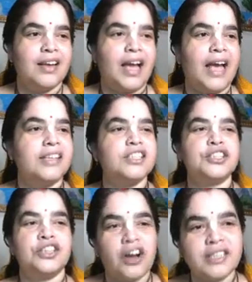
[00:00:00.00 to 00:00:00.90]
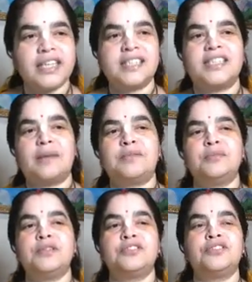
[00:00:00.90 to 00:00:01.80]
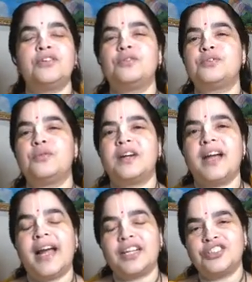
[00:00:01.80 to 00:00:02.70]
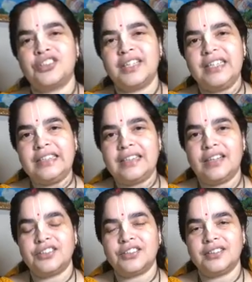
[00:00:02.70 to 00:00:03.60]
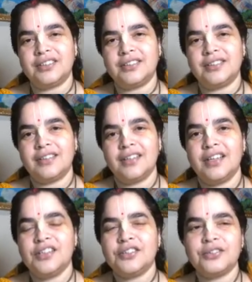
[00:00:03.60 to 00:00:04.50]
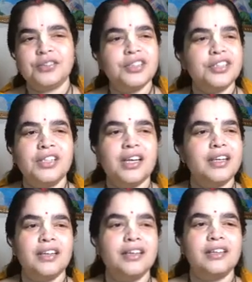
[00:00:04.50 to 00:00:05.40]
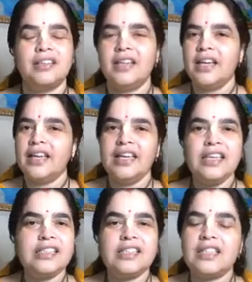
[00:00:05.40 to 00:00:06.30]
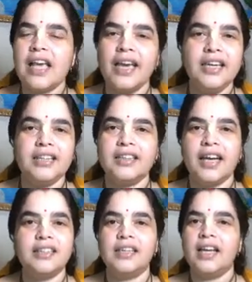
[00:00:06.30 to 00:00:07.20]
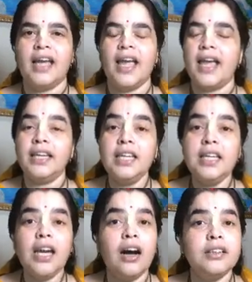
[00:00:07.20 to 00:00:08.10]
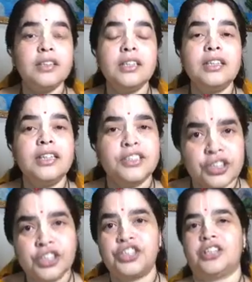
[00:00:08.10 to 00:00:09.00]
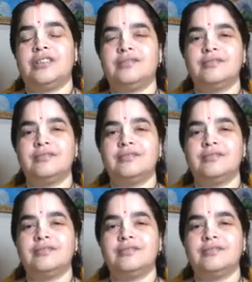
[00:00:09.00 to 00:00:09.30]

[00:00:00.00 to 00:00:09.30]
and is not acceptable to those who are actually intelligent. So Krishna here, he's saying that any other literature